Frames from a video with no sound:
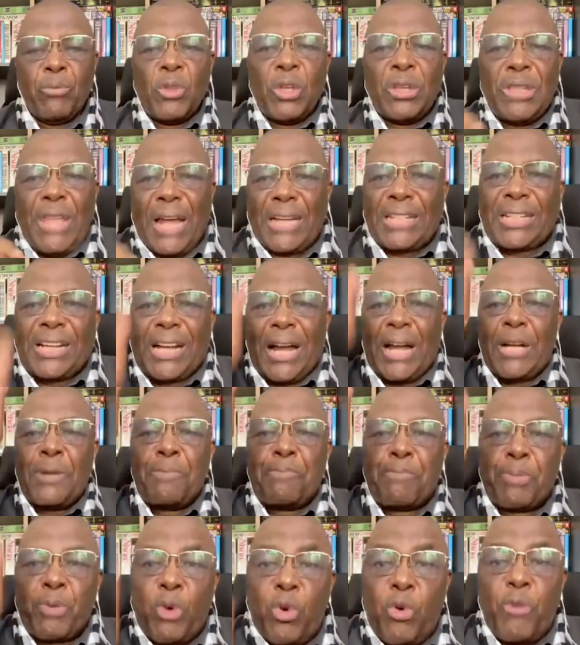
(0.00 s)
that can
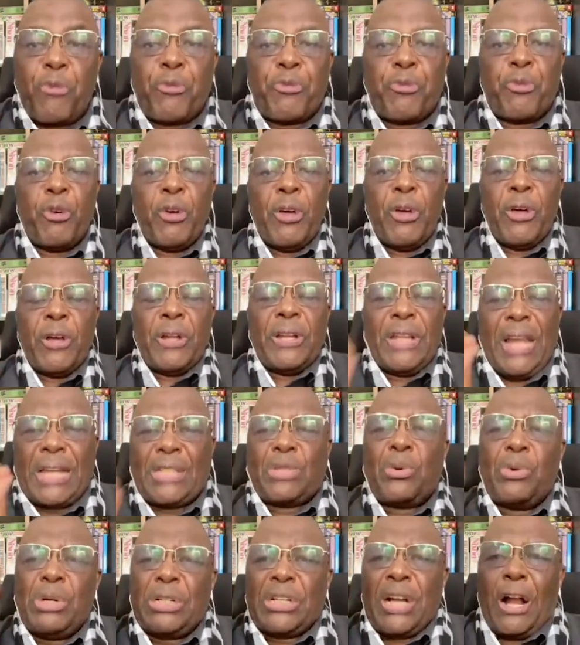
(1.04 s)
prove, that
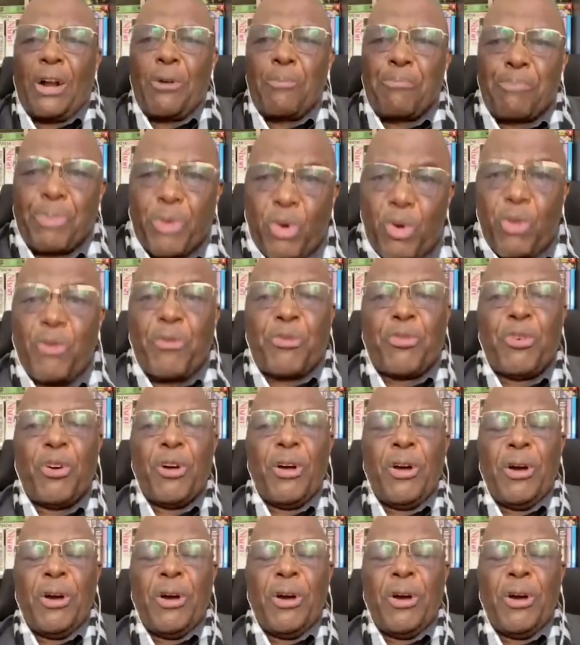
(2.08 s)
we shall prove